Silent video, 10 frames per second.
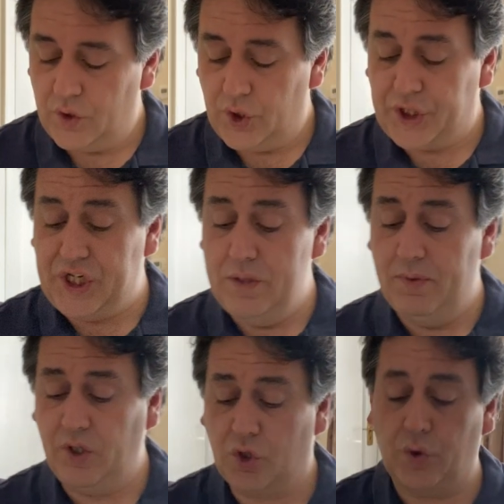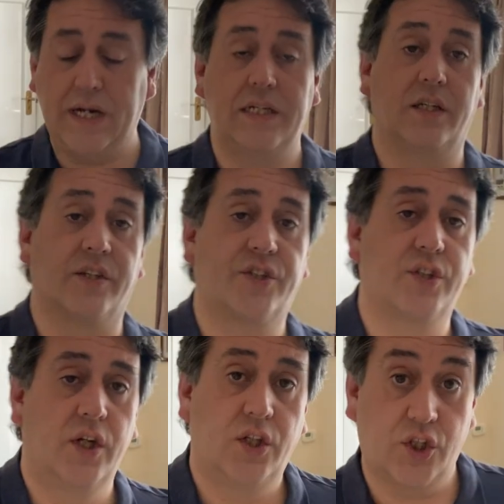human
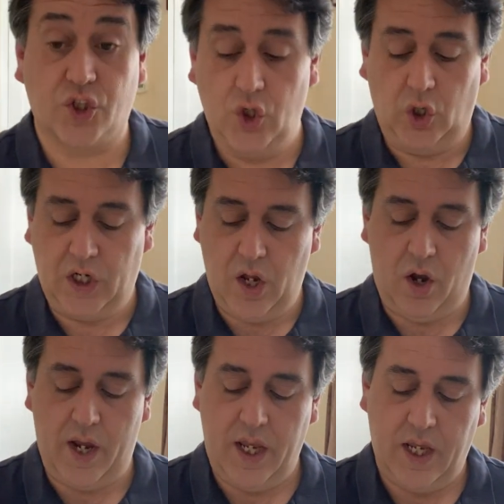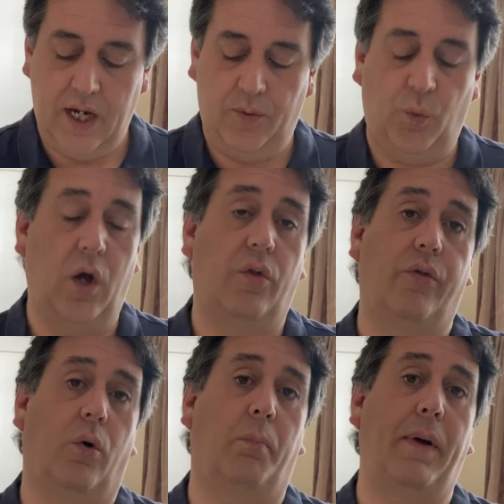greatness does not lie in wealth
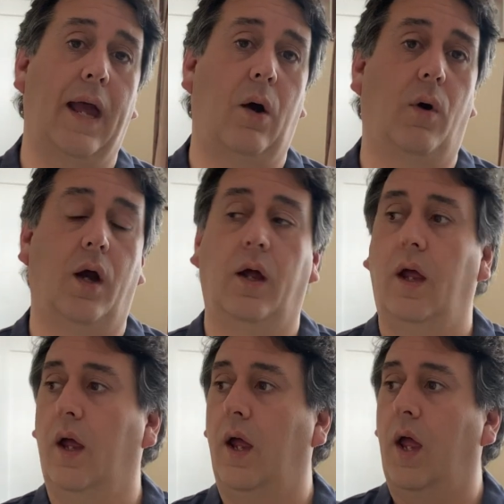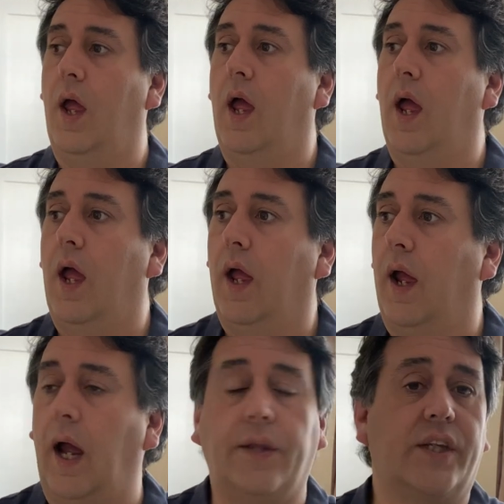or power.
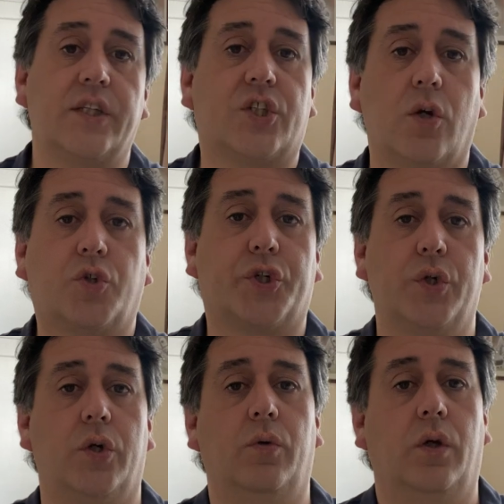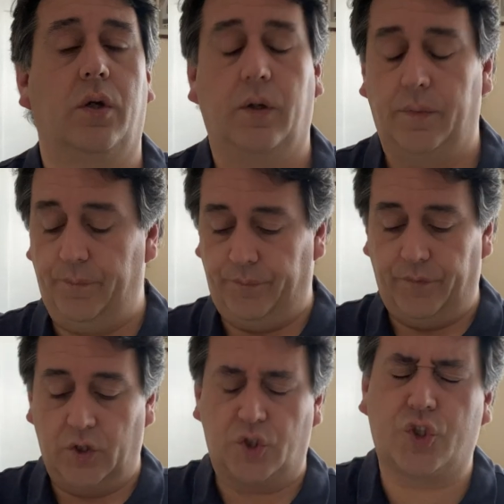And it's so true.
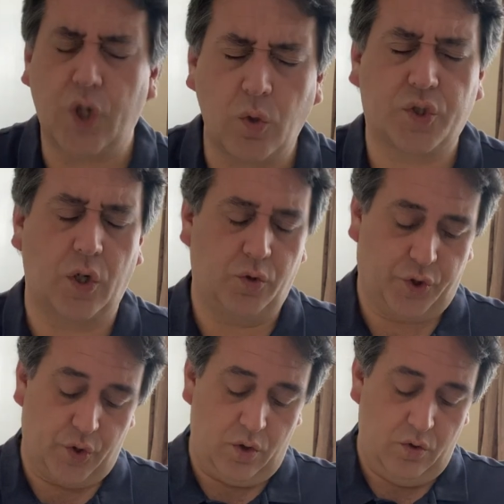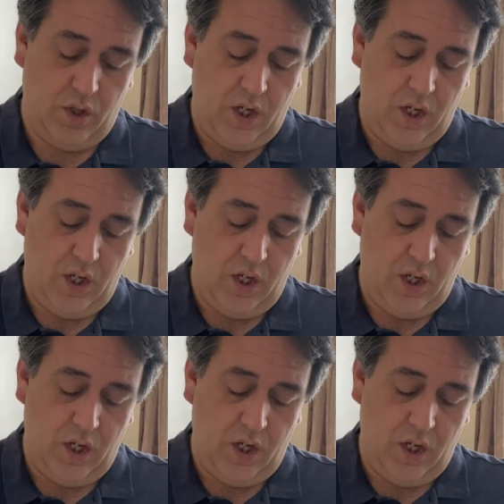So, so true.